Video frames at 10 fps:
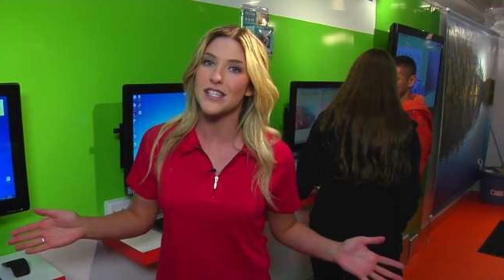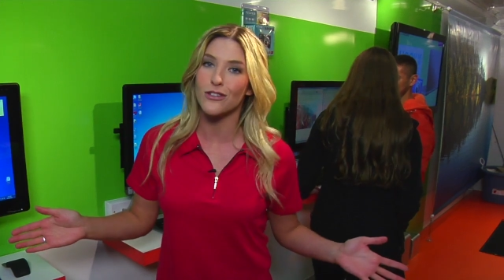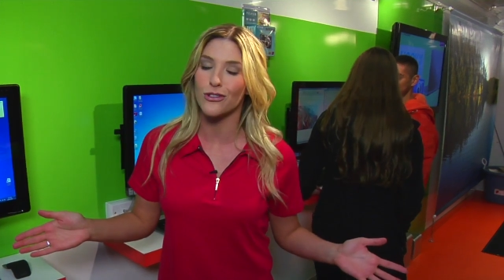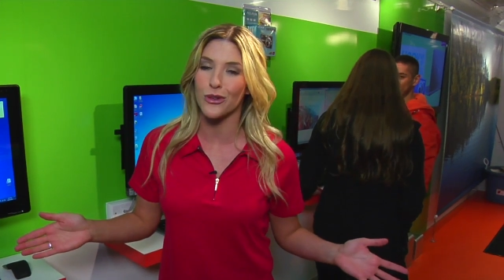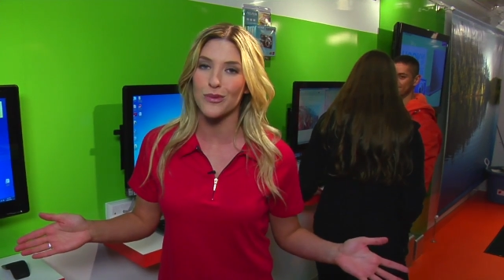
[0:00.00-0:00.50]

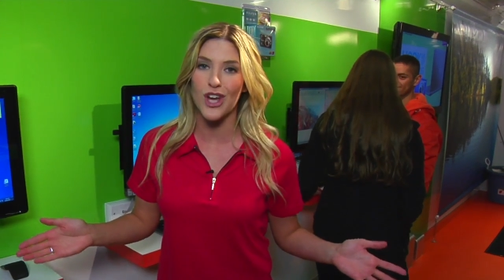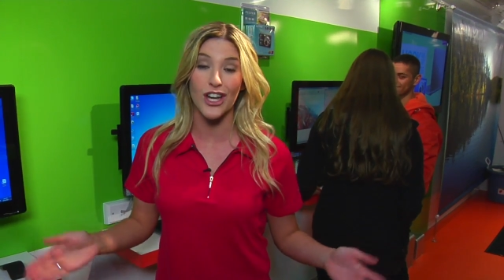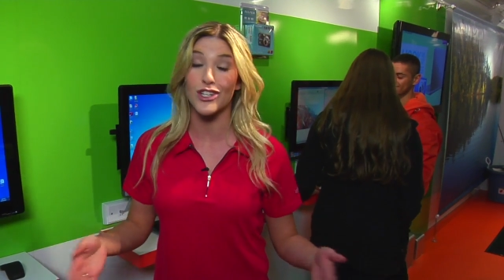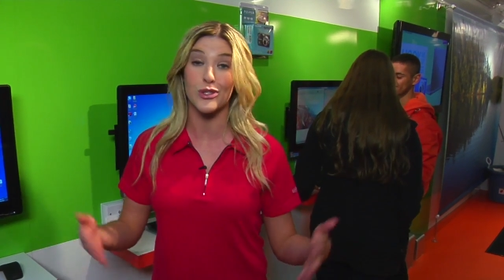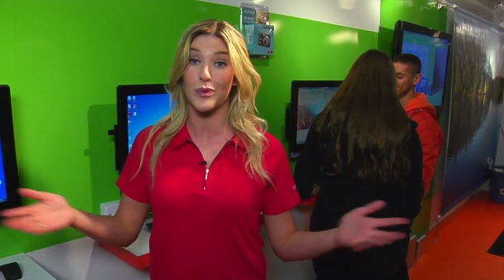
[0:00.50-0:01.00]
single group
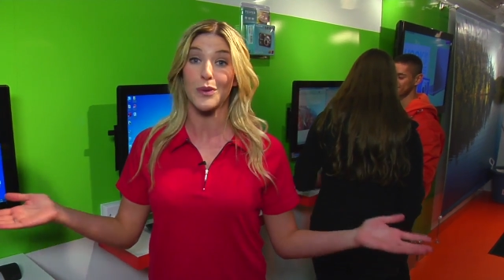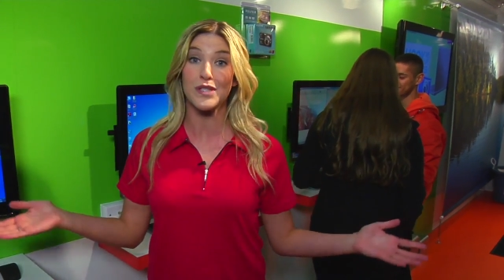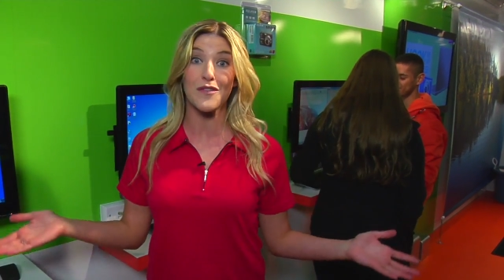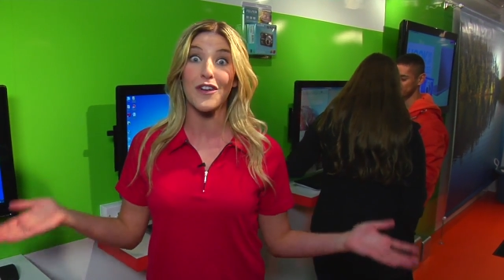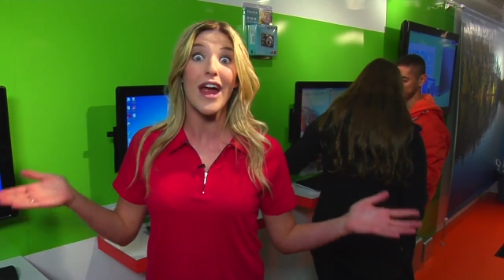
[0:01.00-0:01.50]
shot and just
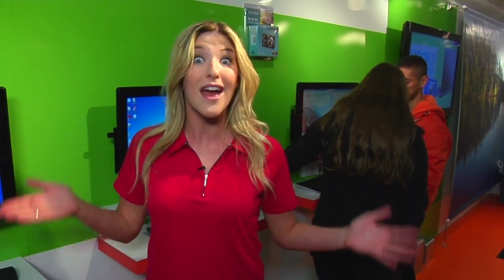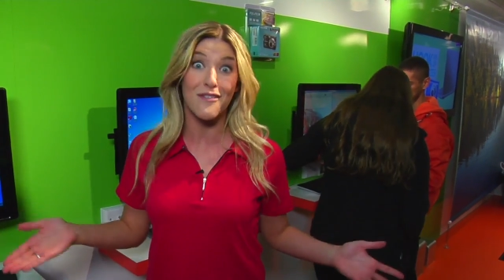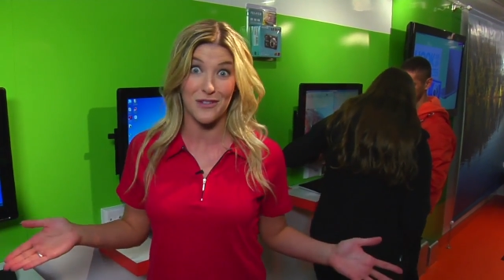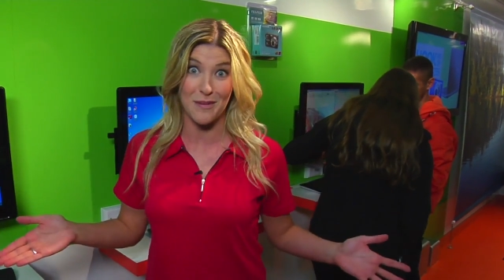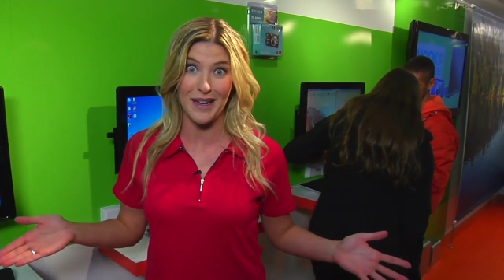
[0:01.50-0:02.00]
ruins it for
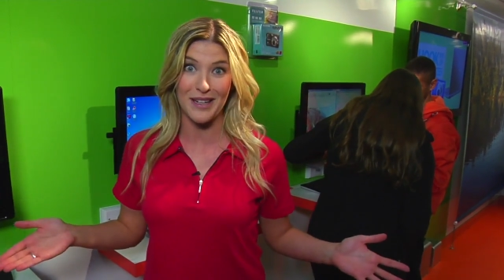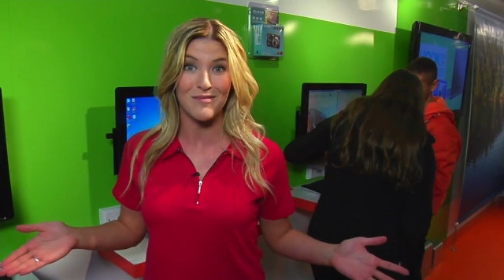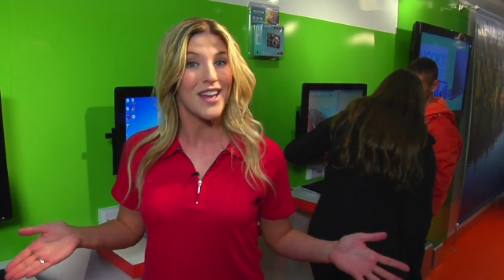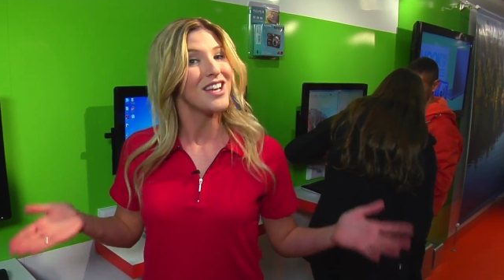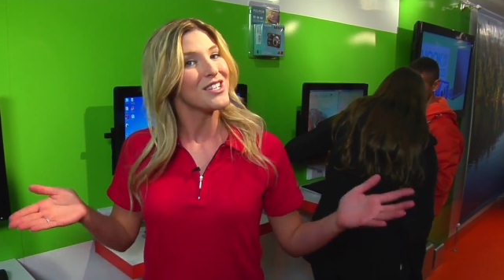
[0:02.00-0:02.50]
everybody.
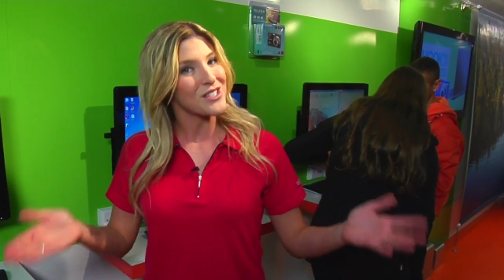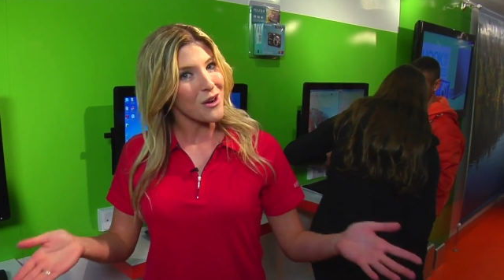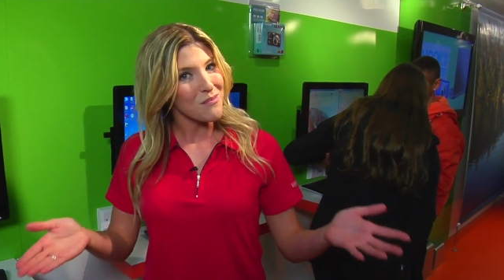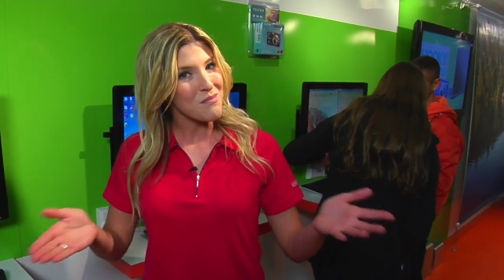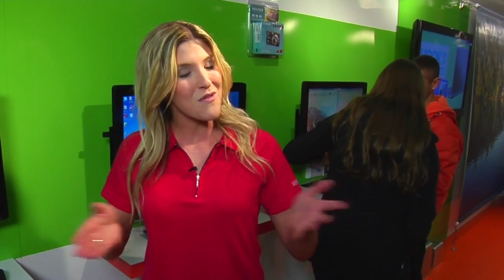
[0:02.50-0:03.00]

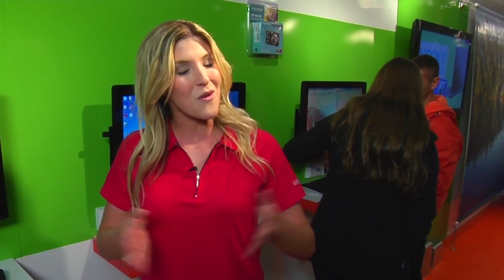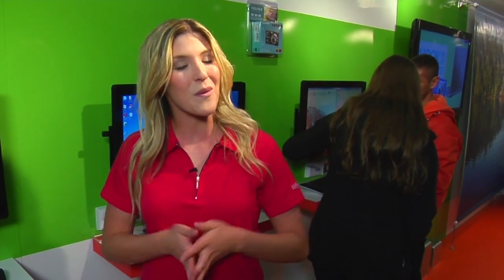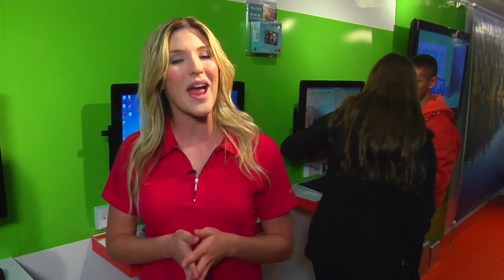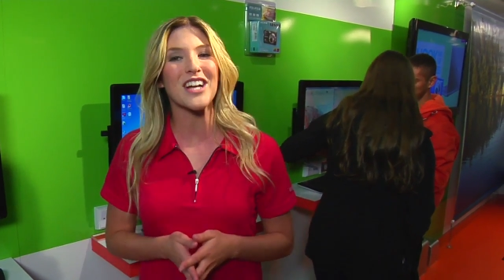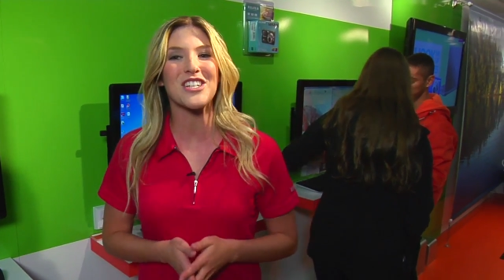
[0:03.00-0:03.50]
So, before
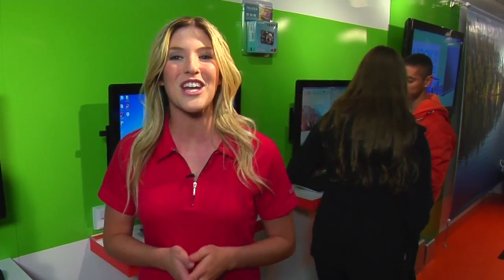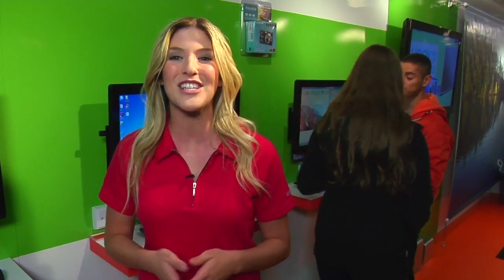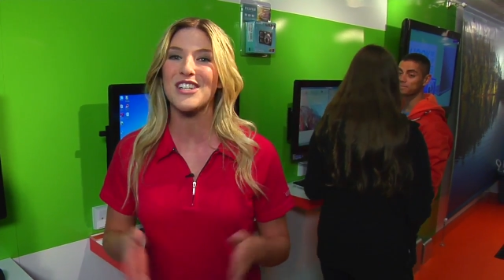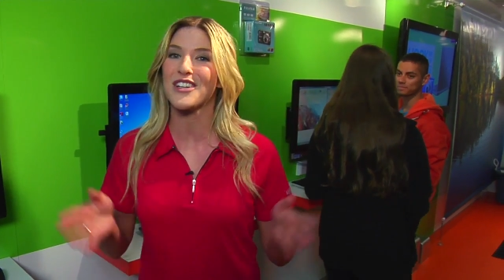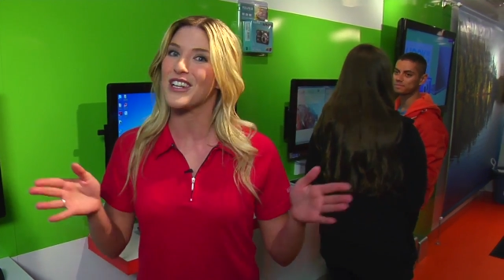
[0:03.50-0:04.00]
we actually get
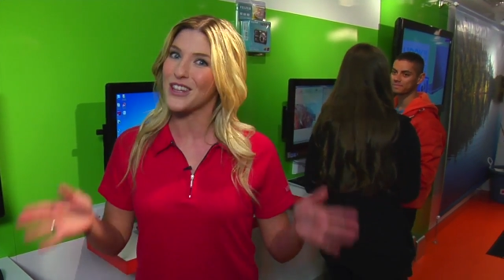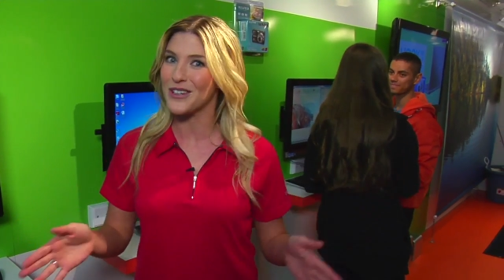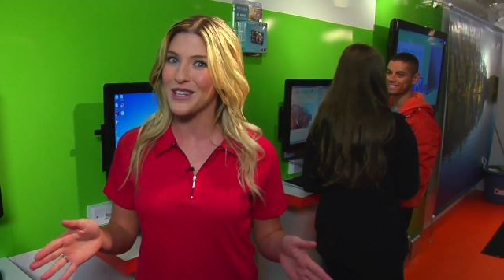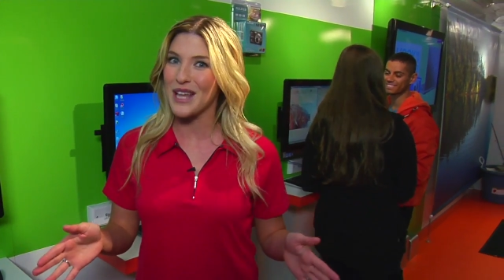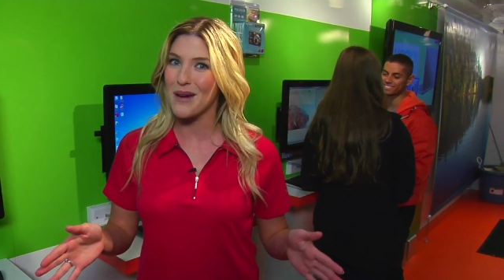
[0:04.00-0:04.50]
started
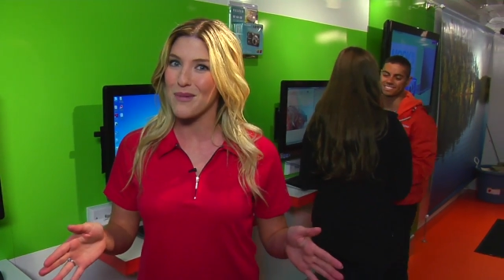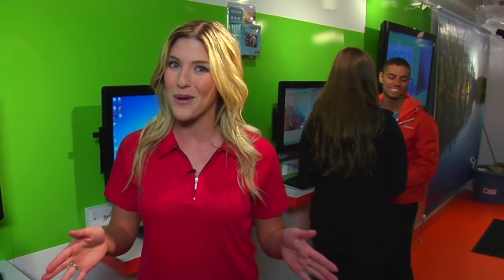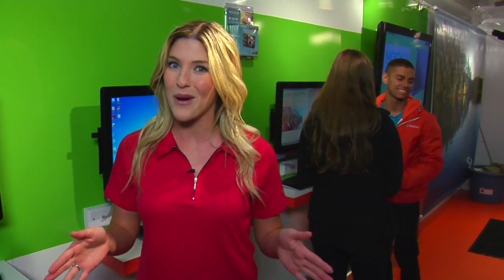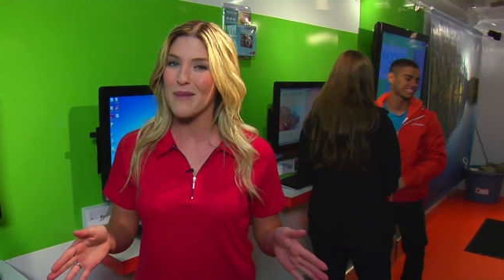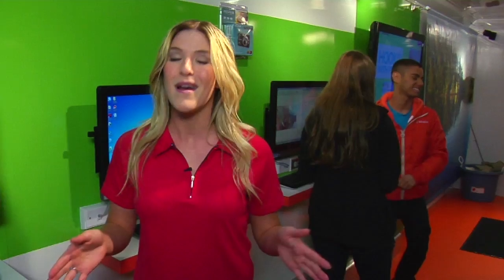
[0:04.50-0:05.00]
learning that
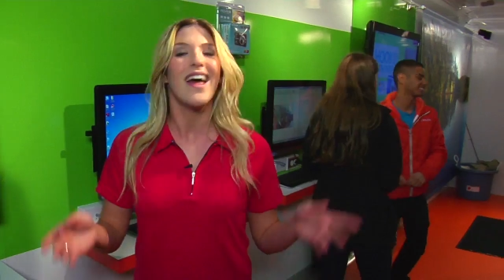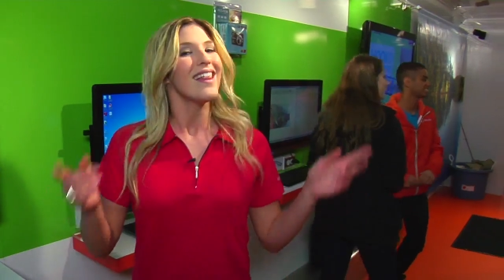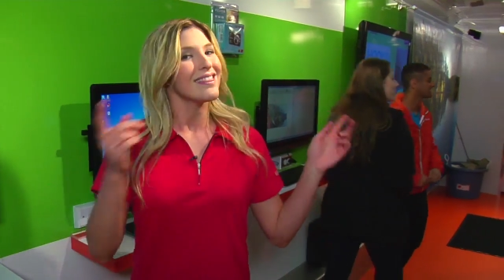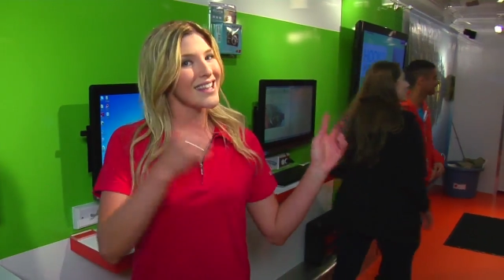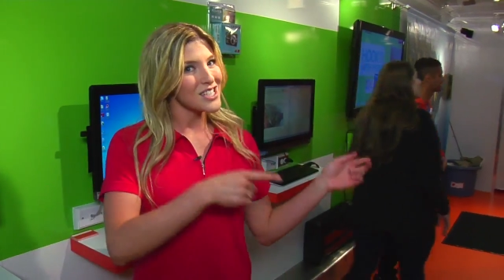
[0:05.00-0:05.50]
program,
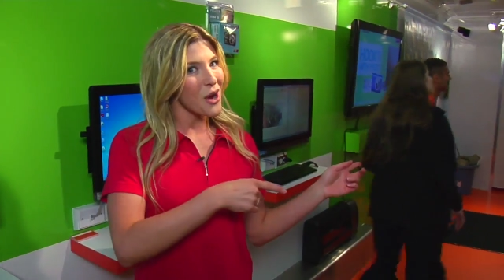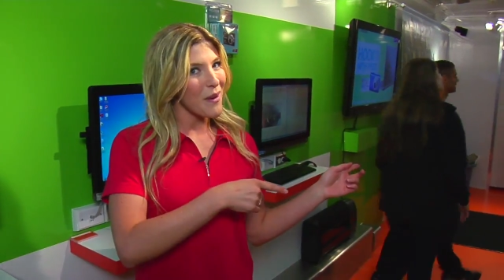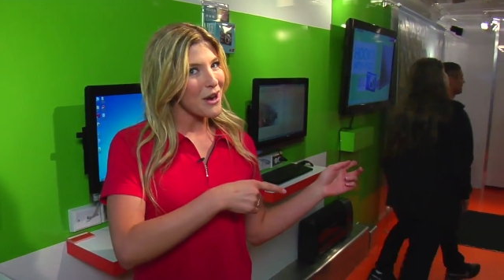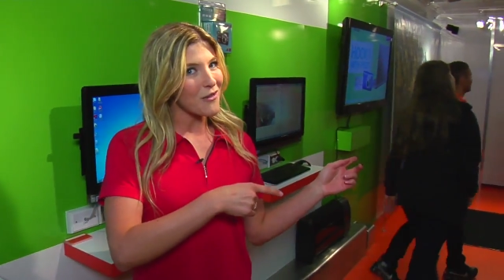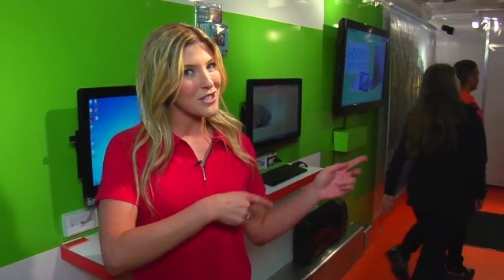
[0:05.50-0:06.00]
let's go
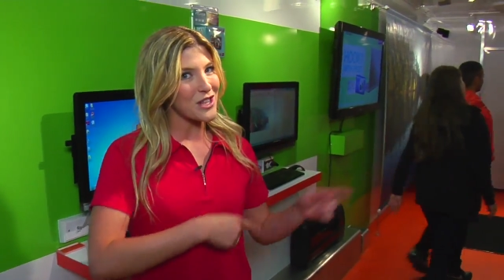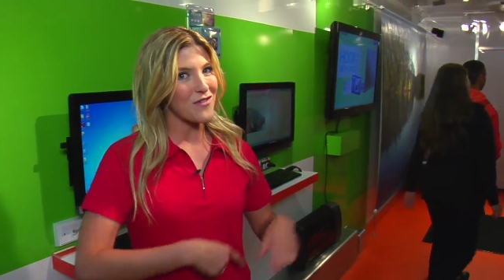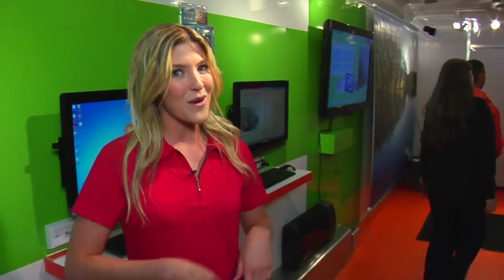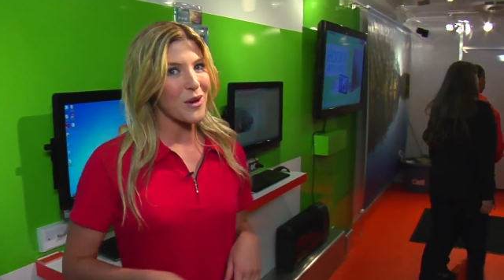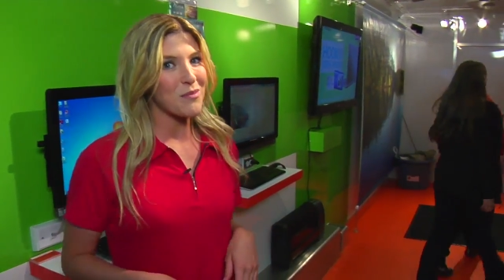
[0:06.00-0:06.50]
on over to the
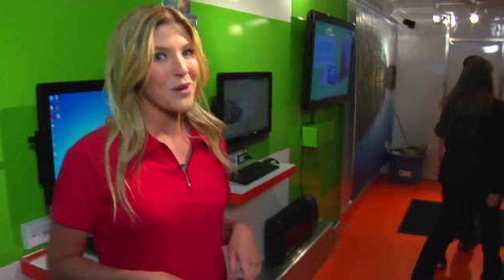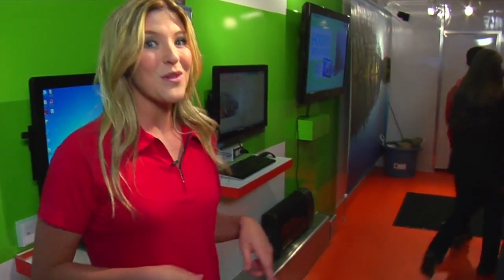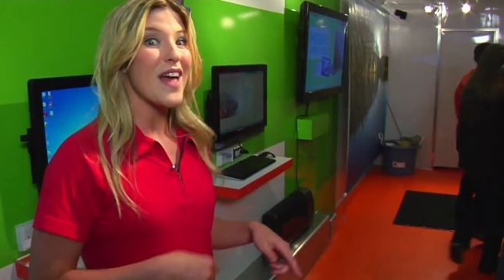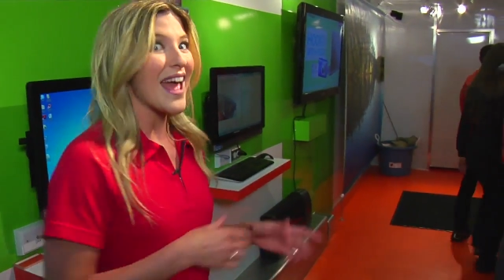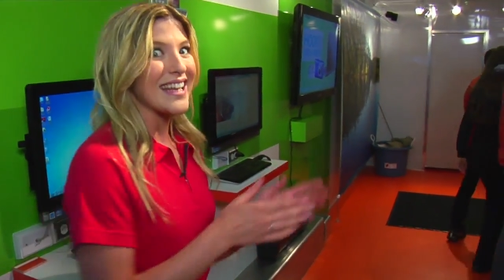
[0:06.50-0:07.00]
photo booth
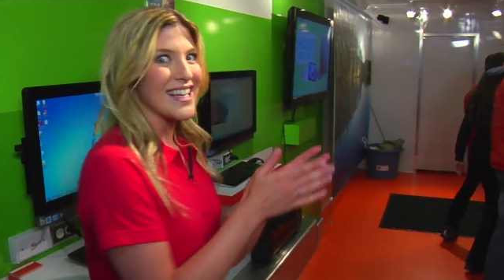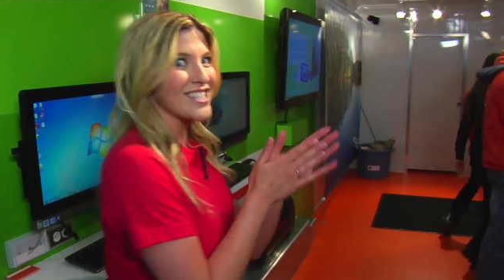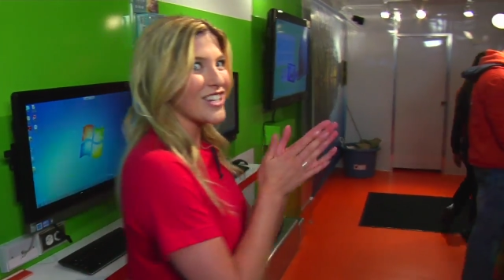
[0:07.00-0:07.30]
and get